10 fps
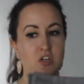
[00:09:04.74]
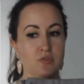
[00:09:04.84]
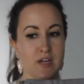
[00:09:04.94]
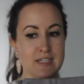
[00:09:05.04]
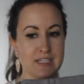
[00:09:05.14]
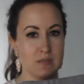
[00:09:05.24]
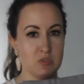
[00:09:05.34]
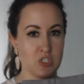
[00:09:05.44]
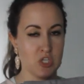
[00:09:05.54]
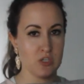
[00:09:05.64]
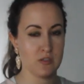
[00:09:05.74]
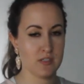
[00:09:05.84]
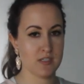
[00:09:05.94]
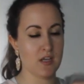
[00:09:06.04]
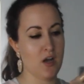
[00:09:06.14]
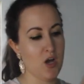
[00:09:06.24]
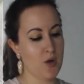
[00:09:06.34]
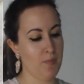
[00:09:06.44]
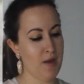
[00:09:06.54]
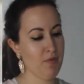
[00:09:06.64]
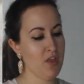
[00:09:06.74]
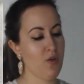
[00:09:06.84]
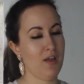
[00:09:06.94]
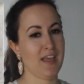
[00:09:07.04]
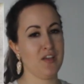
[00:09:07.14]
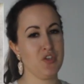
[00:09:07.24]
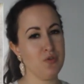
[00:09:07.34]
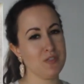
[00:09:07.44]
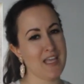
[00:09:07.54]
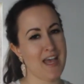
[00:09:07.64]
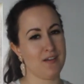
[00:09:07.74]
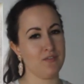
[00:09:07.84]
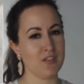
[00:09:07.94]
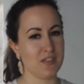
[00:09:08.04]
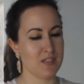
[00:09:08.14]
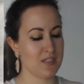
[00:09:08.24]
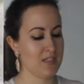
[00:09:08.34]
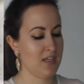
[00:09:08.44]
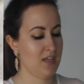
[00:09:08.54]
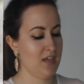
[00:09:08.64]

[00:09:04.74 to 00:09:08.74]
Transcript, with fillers: a gray denim skirt. Um, I really thought I'd get a use out of this.